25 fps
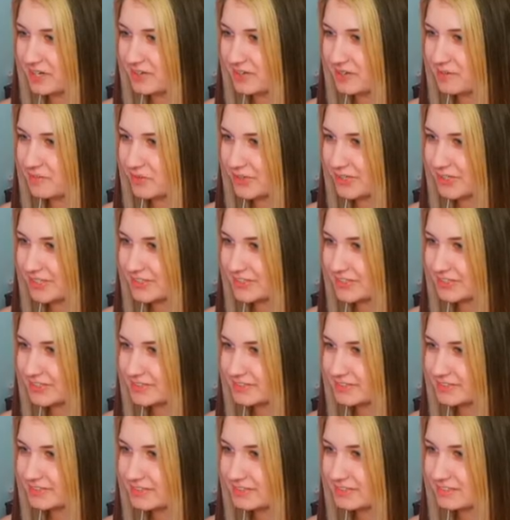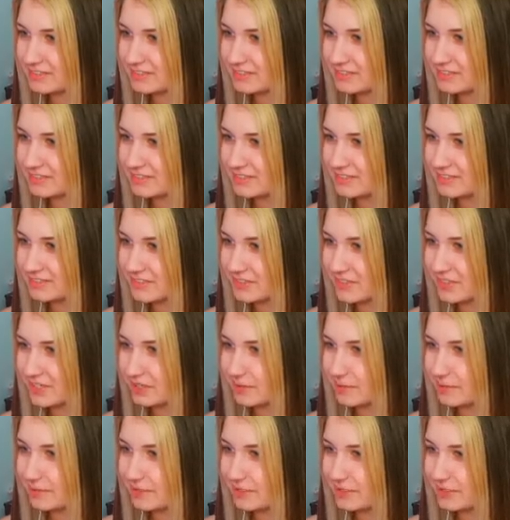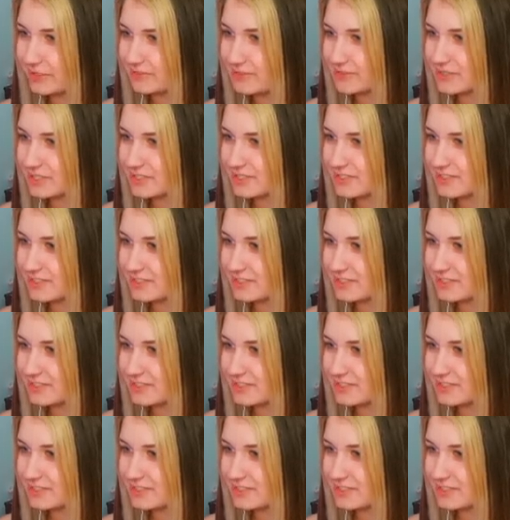anymore. I'm getting on my nerves.